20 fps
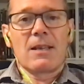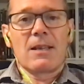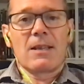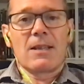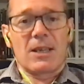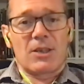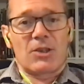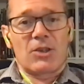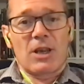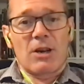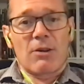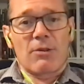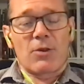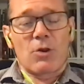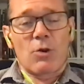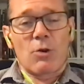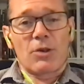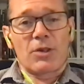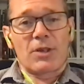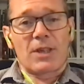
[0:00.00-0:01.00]
This year, of
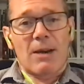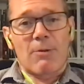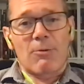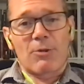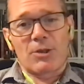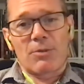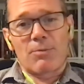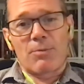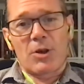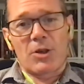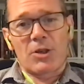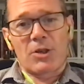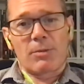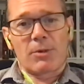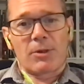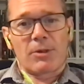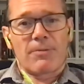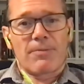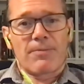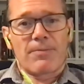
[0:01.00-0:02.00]
course, that wasn't
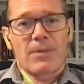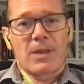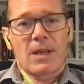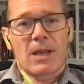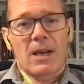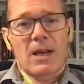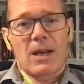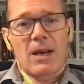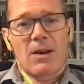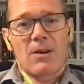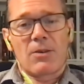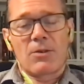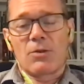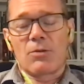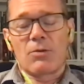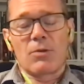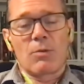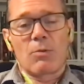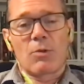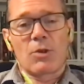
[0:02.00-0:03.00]
possible.
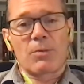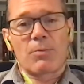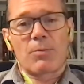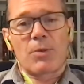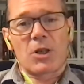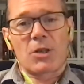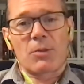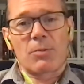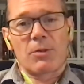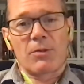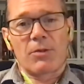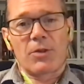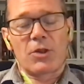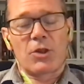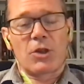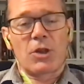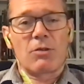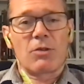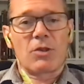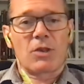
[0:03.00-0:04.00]
It wasn't possible for the
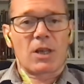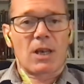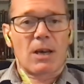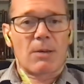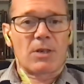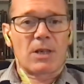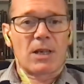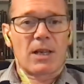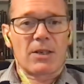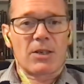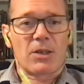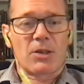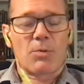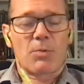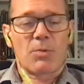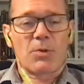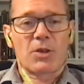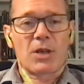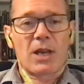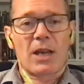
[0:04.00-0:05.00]
students to come to London to
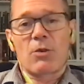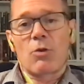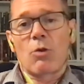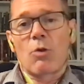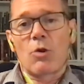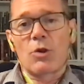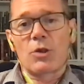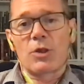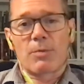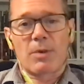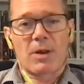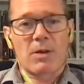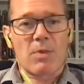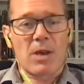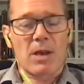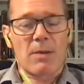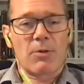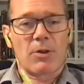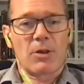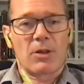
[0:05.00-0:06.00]
present or to bring
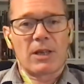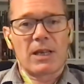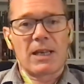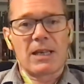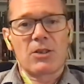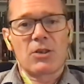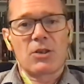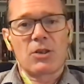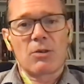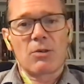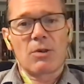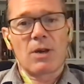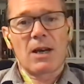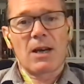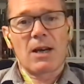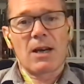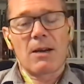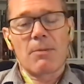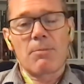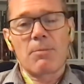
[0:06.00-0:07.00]
people into
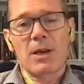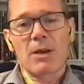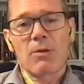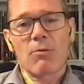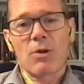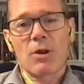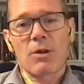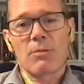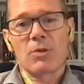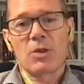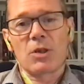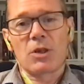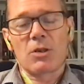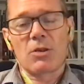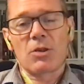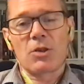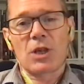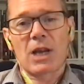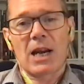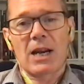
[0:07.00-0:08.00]
a big room to do
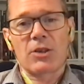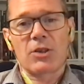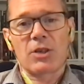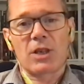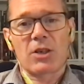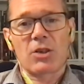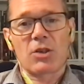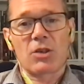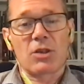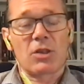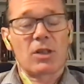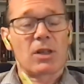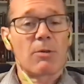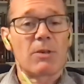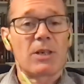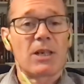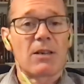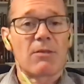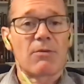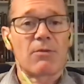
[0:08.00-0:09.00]
the challenge sessions. So
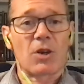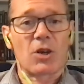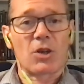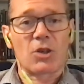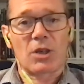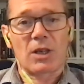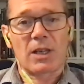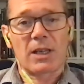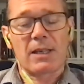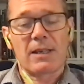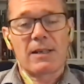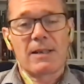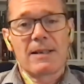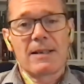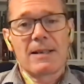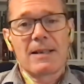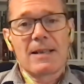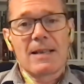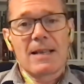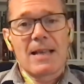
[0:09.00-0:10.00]
we did it virtually.
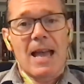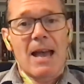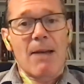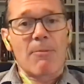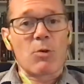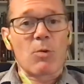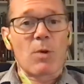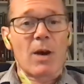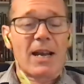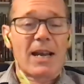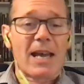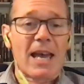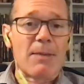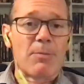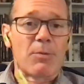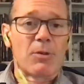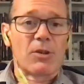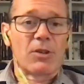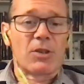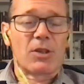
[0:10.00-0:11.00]
And we weren't
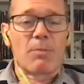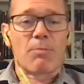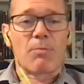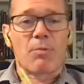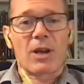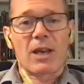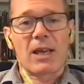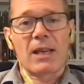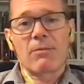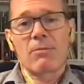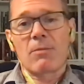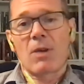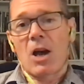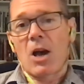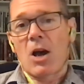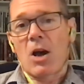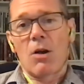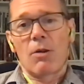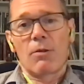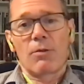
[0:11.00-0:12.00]
able to bring a
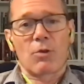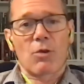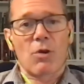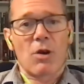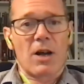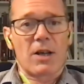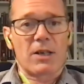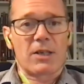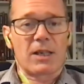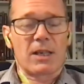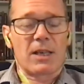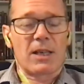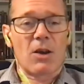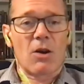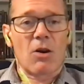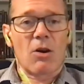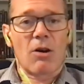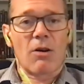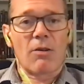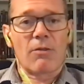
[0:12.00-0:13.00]
whole variety
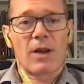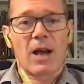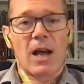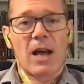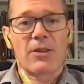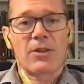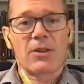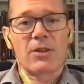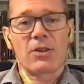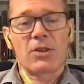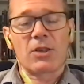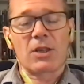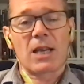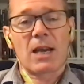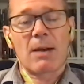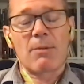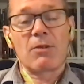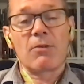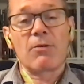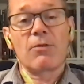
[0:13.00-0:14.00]
of others to
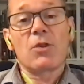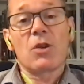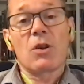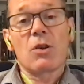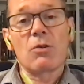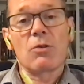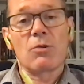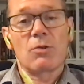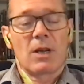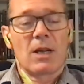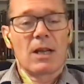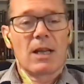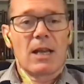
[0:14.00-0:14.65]
come and view